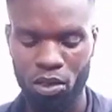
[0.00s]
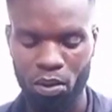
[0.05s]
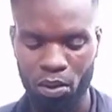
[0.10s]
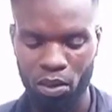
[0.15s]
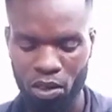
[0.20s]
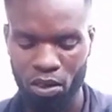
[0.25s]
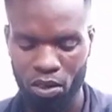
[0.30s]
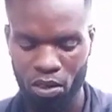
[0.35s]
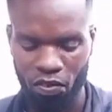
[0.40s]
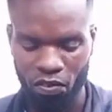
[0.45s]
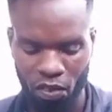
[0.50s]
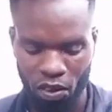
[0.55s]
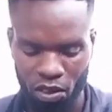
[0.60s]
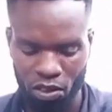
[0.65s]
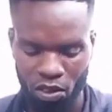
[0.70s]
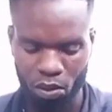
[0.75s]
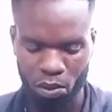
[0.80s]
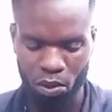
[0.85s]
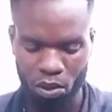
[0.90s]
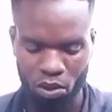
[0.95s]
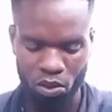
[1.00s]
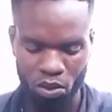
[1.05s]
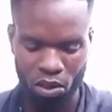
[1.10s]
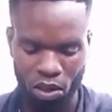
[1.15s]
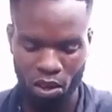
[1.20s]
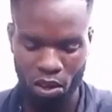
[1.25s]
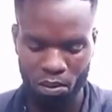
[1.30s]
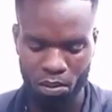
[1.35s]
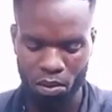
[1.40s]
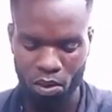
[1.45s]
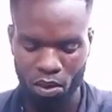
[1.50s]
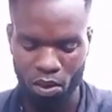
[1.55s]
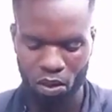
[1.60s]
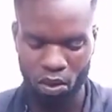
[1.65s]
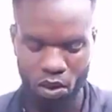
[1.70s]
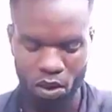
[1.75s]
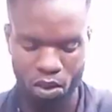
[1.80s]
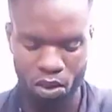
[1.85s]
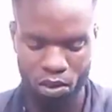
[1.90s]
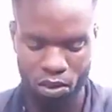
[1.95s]
but the fan is supposed to come
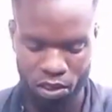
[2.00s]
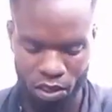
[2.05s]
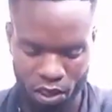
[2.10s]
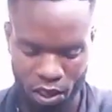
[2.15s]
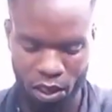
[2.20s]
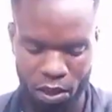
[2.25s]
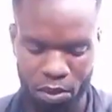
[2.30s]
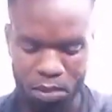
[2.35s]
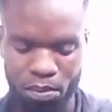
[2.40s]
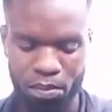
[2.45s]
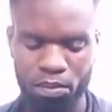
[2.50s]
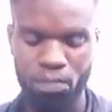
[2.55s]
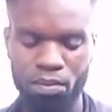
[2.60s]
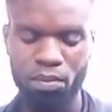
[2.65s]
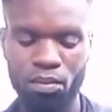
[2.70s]
on time.